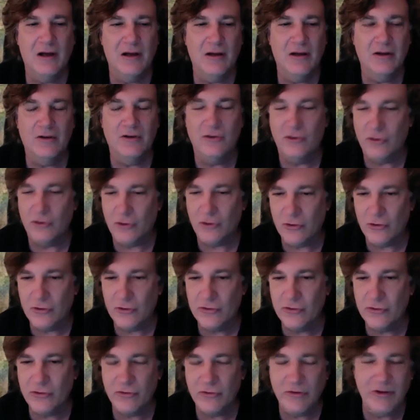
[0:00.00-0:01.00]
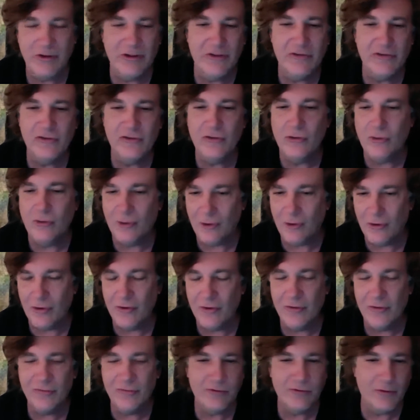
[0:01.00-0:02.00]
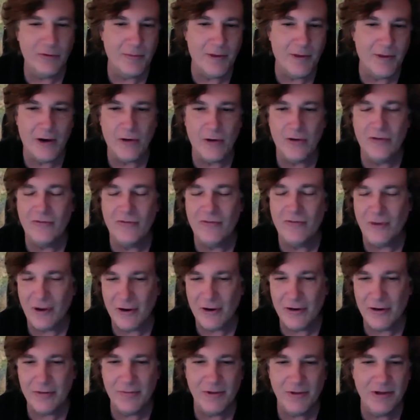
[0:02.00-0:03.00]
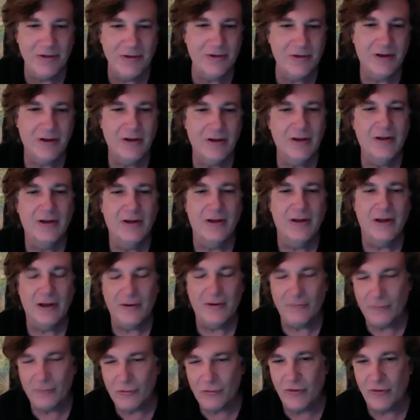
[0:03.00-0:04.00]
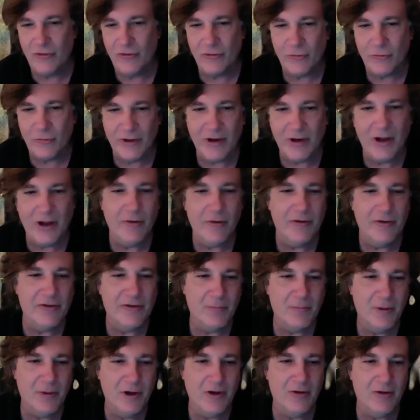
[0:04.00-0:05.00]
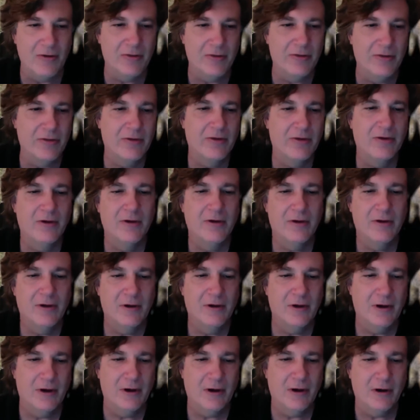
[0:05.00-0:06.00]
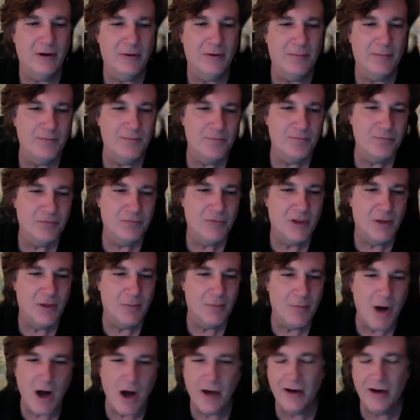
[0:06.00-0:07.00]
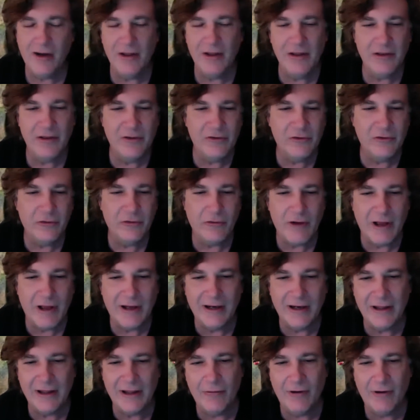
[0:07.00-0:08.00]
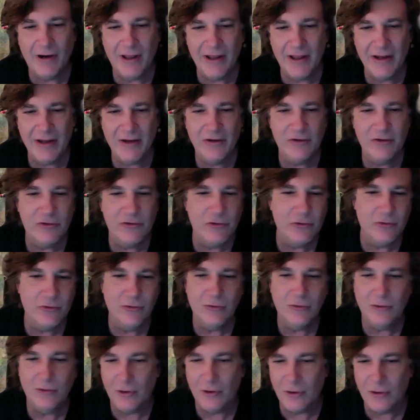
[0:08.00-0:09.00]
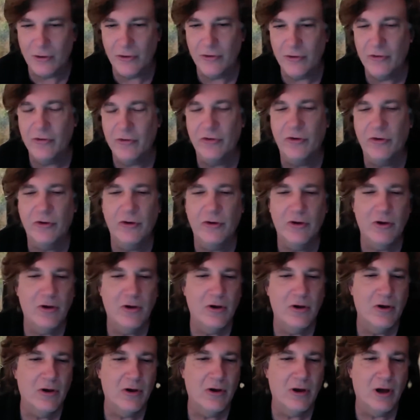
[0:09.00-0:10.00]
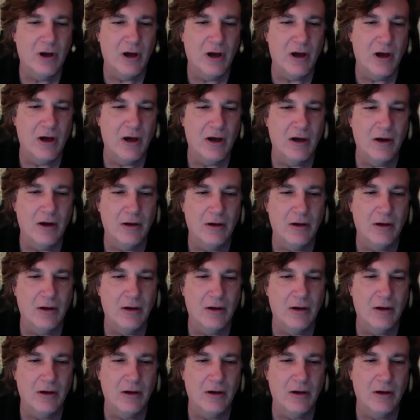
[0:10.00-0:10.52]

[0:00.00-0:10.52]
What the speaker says: Nurture is you learn from our environment. Of course, we know it's both. Um, Modeling is directly related to learned uh,